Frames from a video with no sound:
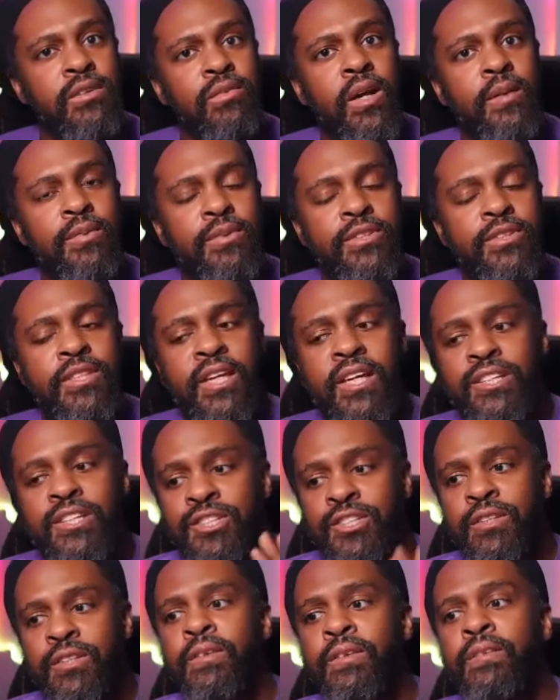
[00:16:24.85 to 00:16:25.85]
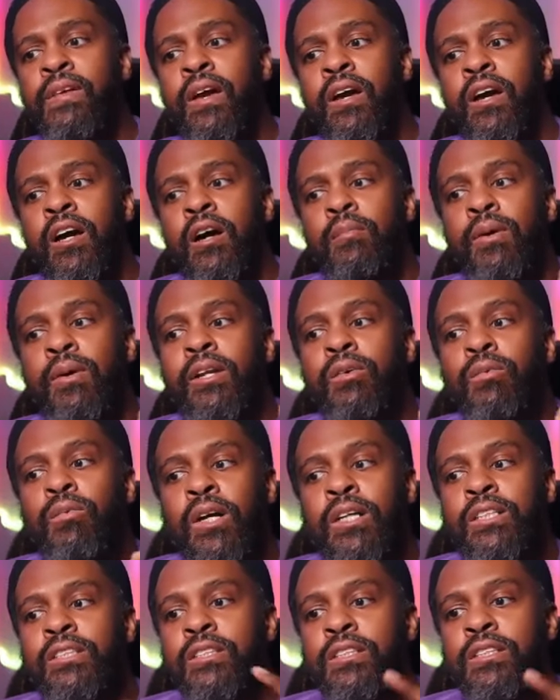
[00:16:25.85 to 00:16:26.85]
reputation, but it
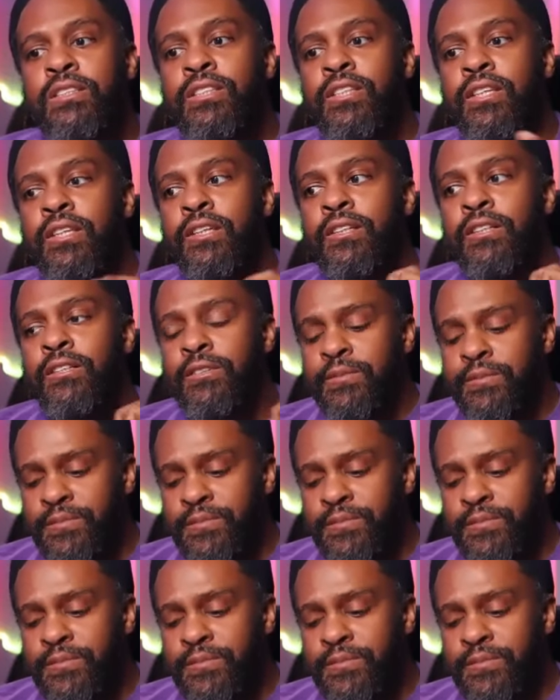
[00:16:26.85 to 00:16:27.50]
wasn't until